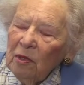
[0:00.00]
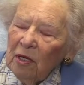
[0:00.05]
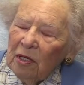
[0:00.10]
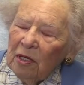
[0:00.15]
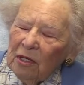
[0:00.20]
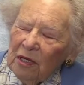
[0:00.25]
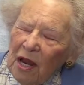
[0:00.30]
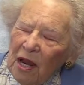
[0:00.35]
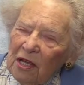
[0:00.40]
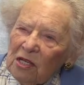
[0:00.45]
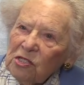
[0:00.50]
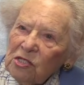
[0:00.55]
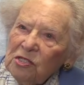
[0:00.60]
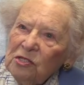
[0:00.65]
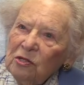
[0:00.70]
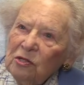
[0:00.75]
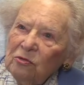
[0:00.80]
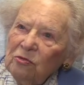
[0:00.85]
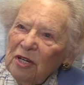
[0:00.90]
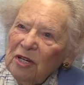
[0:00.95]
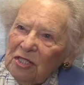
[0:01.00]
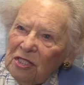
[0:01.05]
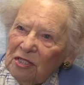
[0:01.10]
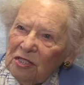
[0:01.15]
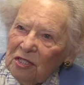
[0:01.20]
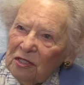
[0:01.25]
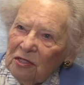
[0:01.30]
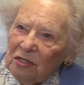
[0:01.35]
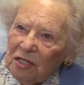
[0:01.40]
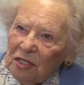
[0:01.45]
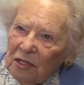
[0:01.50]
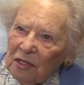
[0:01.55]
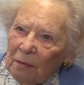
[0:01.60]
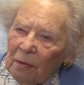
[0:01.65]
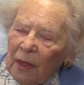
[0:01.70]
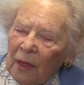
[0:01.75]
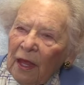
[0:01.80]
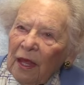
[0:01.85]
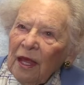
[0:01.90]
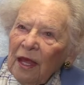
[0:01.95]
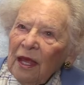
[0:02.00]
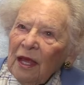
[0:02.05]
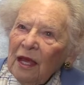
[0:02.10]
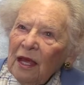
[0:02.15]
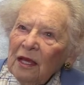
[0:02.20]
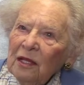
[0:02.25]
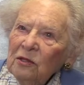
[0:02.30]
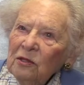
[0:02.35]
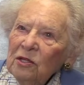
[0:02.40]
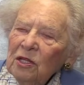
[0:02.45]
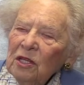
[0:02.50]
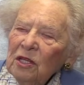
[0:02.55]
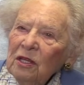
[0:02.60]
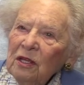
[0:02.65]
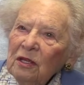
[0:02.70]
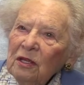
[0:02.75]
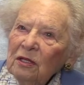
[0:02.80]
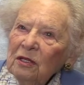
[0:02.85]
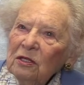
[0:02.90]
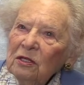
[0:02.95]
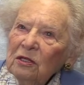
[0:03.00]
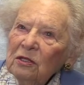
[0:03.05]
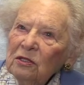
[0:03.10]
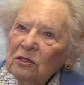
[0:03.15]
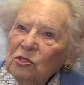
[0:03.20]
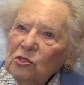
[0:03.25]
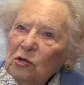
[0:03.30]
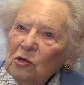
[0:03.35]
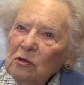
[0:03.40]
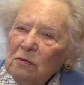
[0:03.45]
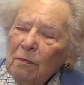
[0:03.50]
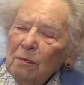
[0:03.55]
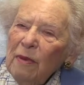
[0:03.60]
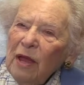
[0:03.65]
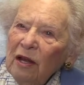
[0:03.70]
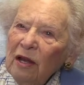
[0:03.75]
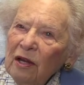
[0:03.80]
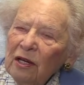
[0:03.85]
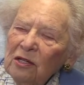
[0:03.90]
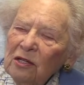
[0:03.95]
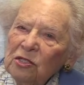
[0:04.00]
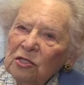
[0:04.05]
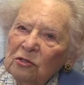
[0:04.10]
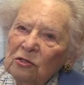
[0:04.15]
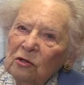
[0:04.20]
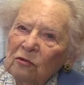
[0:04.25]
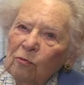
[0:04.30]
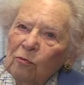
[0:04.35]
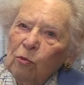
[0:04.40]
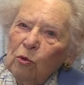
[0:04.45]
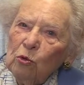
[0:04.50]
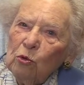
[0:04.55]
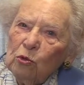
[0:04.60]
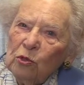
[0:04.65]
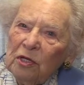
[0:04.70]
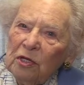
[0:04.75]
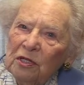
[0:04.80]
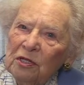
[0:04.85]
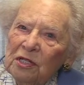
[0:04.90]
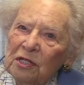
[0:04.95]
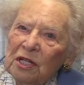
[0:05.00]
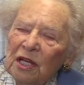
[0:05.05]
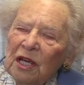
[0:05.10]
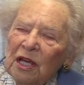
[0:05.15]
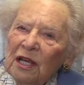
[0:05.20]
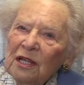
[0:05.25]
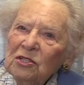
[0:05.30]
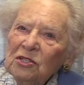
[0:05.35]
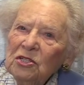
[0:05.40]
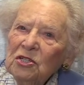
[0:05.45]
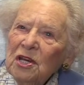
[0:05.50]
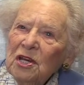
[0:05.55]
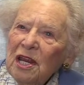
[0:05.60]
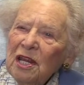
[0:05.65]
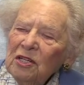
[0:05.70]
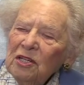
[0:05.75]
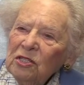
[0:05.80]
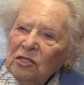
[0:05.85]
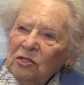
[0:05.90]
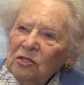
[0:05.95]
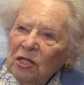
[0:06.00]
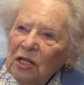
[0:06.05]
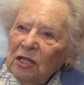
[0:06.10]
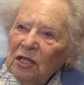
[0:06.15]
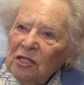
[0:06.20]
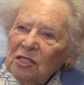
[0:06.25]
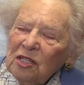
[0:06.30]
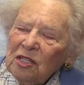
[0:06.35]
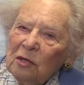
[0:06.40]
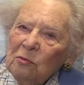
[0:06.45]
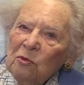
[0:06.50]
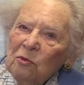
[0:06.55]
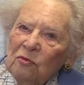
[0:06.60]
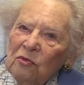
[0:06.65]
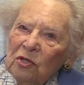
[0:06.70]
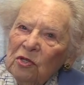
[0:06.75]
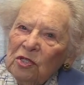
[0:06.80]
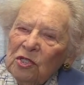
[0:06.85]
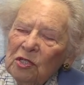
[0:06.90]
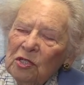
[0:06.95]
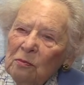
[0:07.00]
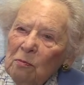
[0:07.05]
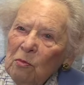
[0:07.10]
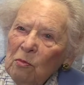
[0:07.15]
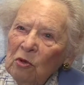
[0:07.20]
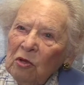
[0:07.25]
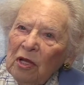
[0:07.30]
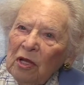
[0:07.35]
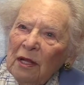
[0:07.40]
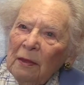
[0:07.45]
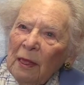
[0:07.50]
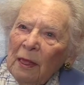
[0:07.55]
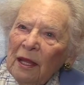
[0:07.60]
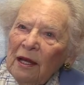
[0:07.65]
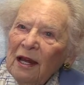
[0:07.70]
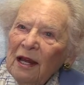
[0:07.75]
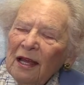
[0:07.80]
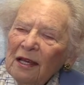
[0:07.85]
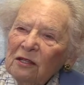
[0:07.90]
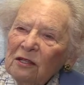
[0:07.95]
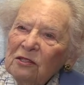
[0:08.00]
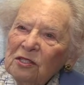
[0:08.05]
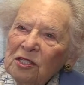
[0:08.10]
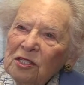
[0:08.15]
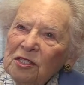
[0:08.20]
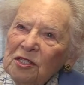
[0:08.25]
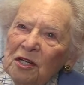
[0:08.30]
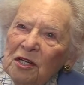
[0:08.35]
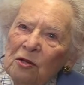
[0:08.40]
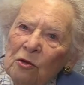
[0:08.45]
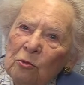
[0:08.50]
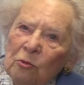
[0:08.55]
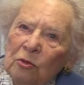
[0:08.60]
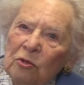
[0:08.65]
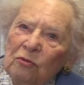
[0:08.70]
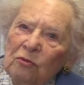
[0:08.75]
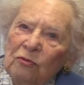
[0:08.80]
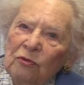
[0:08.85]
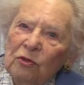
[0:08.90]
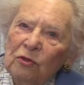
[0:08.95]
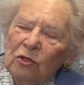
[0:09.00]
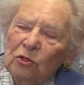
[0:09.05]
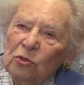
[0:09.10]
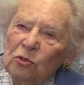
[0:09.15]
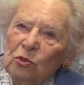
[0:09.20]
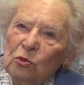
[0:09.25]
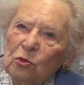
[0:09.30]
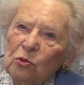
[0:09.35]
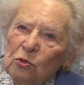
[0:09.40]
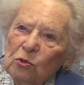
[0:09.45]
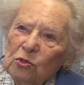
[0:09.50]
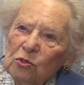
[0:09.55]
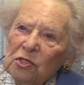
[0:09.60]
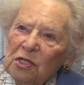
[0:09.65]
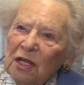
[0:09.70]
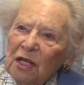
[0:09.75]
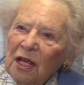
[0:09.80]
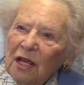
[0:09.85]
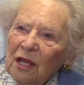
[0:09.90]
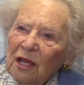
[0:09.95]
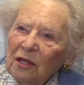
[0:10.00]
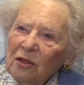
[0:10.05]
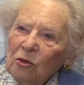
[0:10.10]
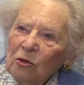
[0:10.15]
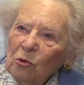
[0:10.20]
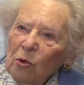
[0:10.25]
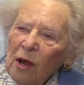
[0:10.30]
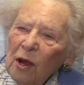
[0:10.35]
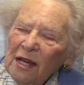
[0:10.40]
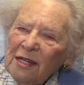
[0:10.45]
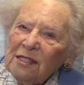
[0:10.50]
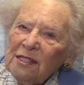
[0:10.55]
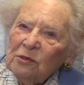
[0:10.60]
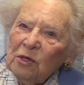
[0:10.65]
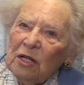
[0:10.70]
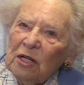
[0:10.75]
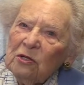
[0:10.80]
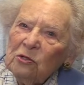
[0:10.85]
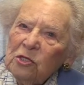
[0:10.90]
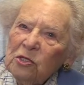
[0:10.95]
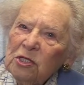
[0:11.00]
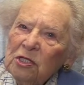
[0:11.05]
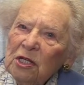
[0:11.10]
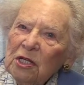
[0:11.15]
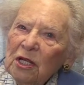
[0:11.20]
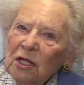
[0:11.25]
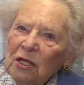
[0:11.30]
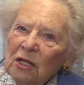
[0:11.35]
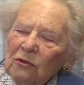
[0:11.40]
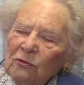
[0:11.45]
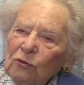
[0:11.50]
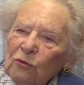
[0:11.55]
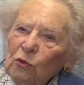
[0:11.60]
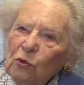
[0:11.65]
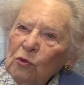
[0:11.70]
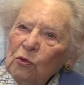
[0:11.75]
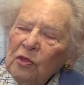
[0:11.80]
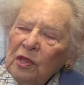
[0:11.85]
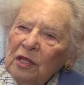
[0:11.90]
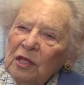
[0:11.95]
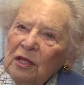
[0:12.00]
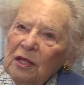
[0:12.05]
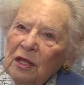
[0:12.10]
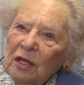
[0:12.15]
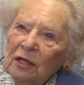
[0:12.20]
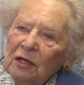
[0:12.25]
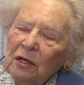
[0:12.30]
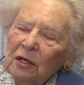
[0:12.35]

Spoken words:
Knysna resident. And the John Barrington of Portland donated some of the timber, like the stinkwood for the doors and the white else for the